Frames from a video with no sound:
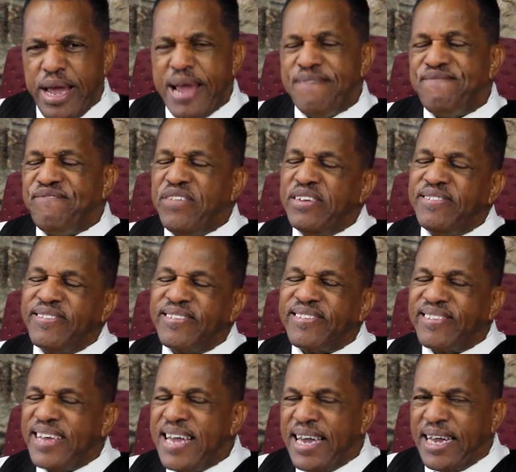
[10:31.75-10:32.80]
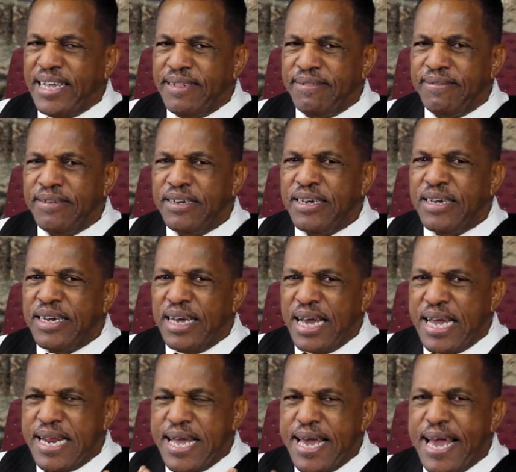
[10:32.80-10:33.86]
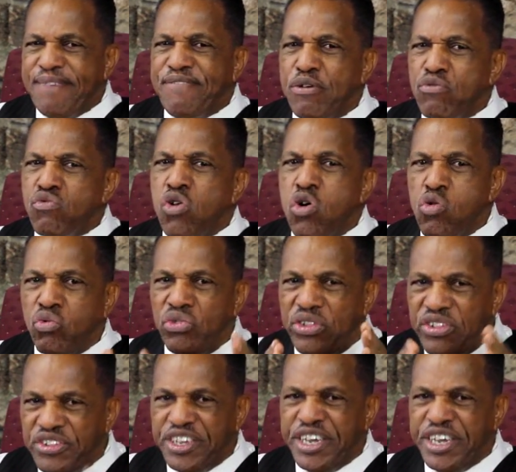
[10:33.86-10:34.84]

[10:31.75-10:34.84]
every sin and every wrong